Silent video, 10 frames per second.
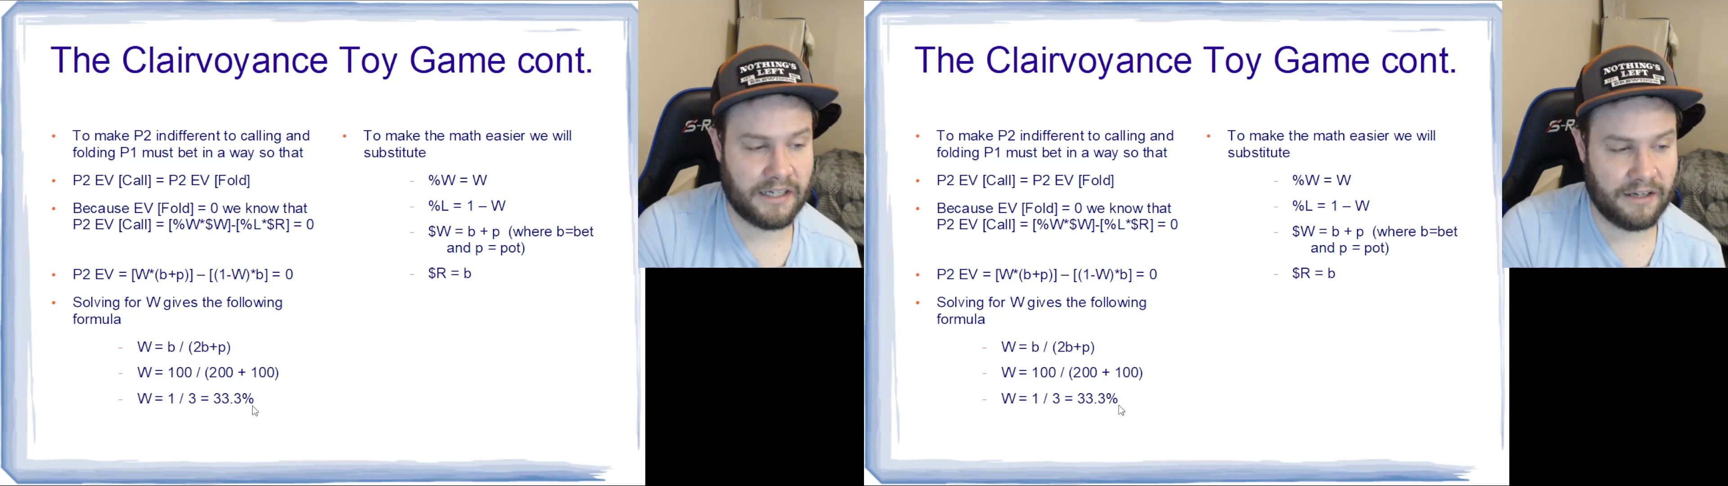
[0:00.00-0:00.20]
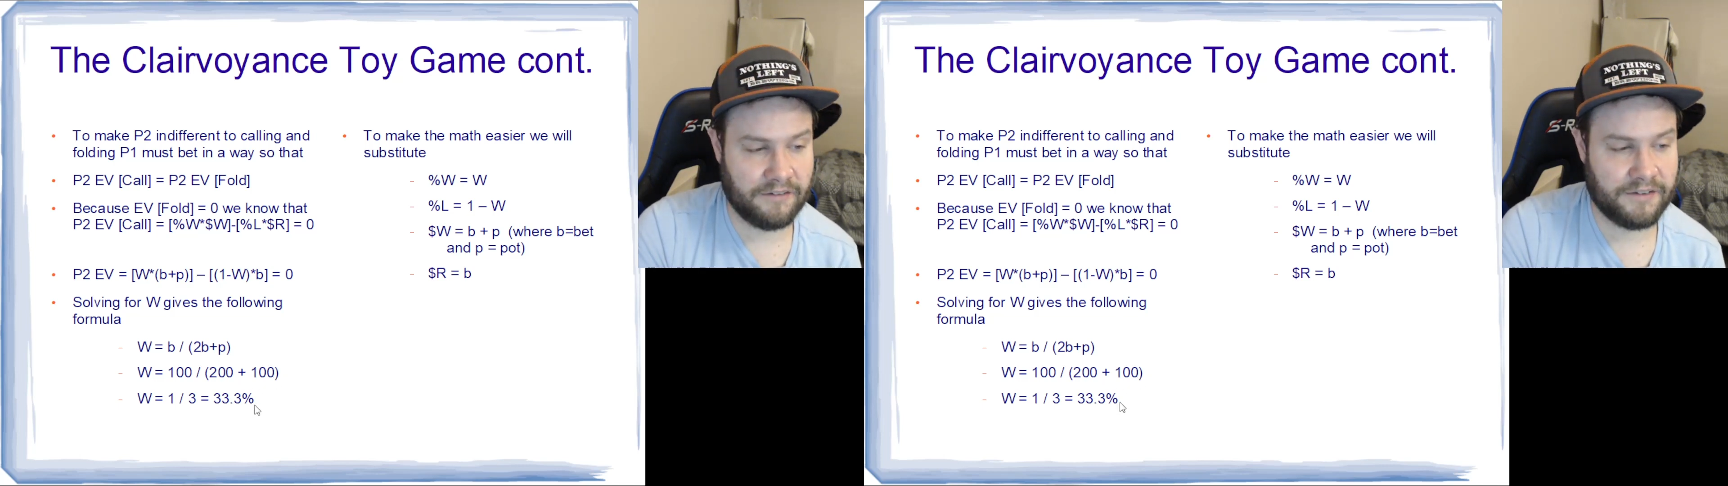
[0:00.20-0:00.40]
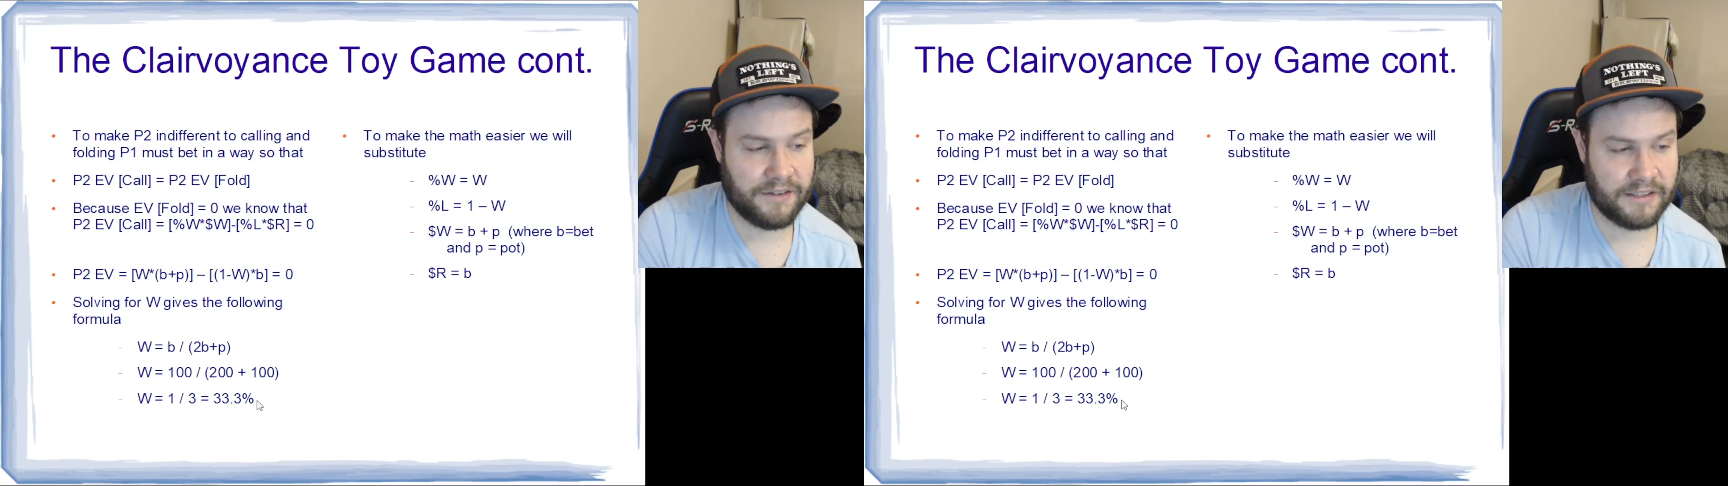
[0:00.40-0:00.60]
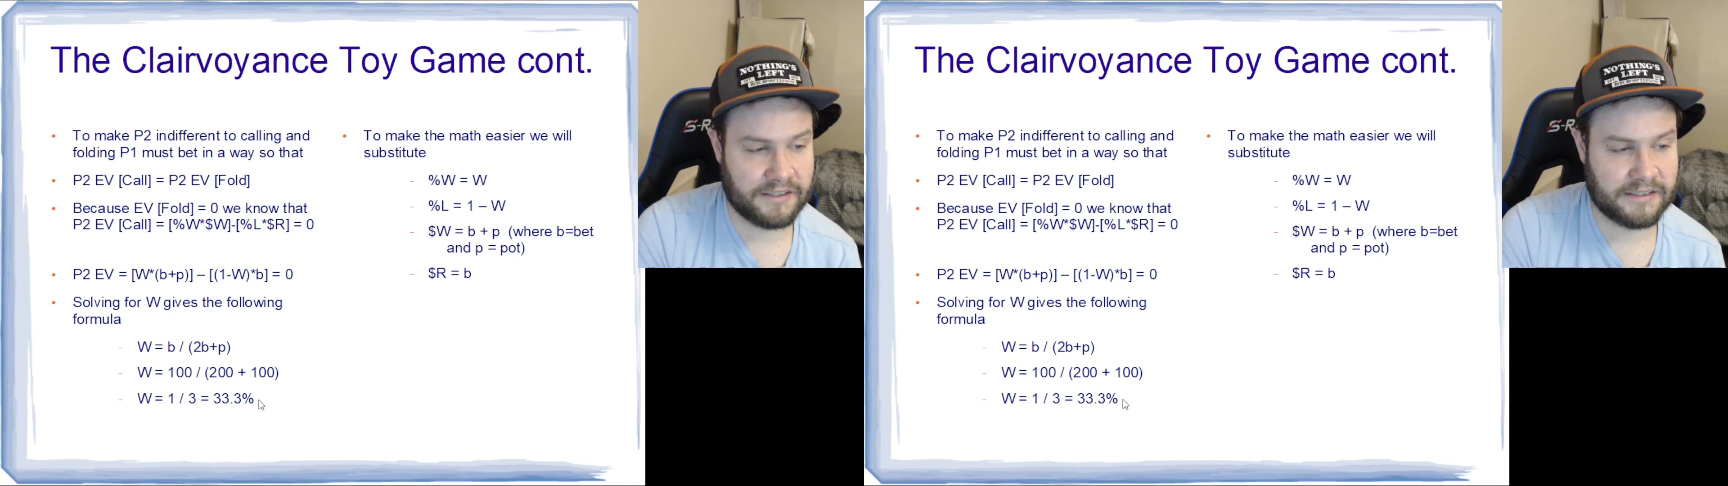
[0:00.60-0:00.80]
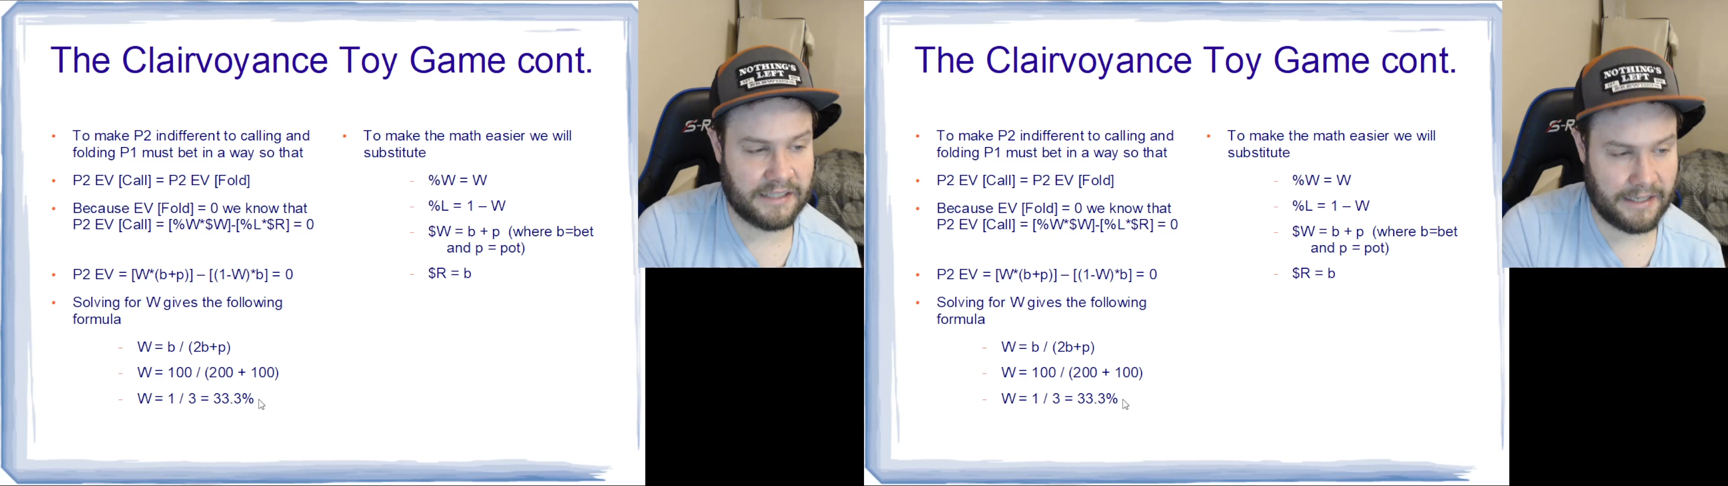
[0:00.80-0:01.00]
of the
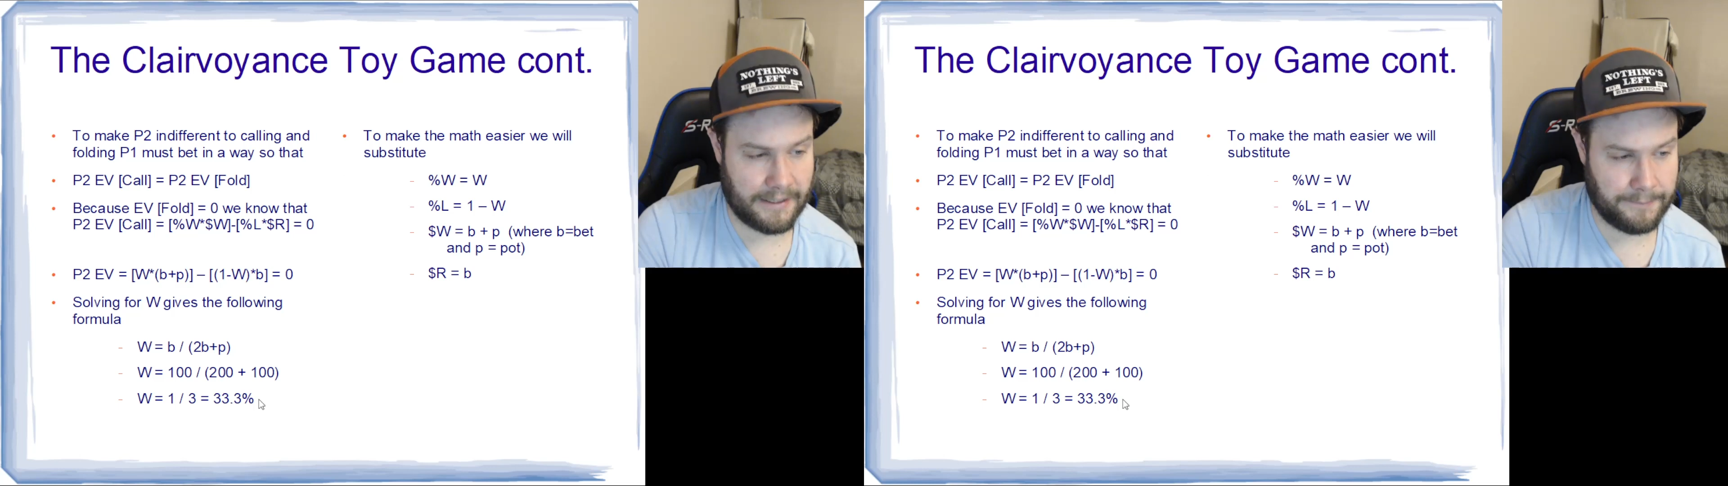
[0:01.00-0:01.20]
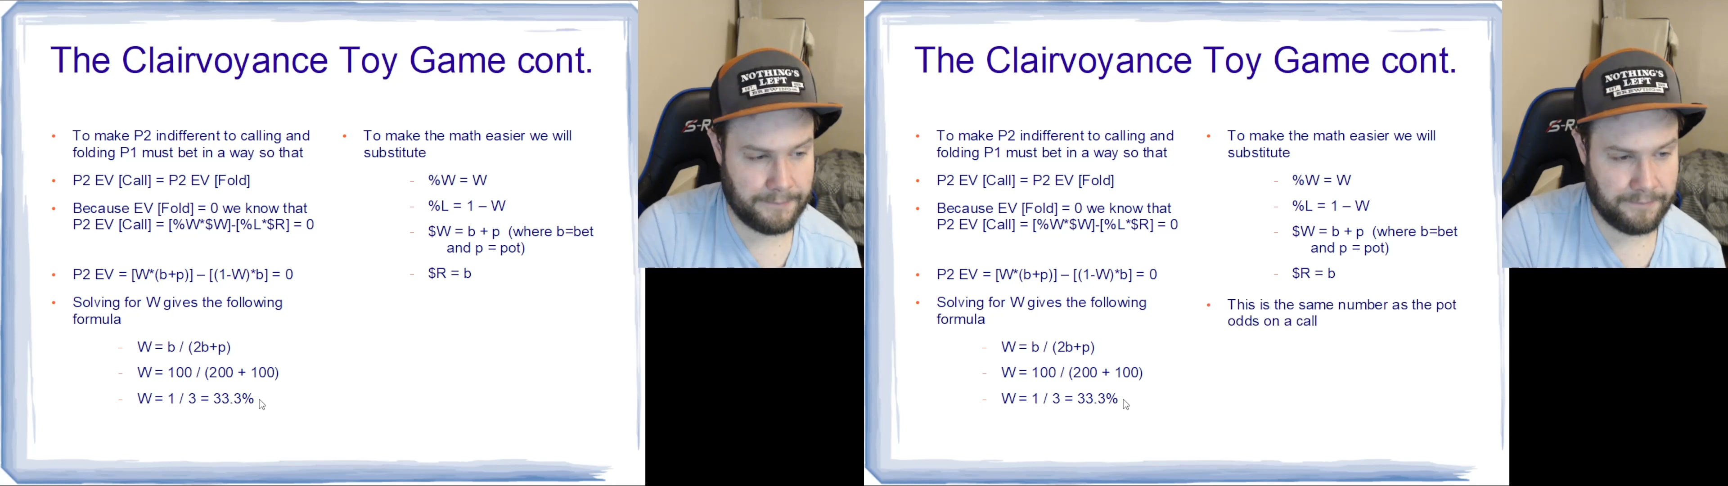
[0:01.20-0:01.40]
time.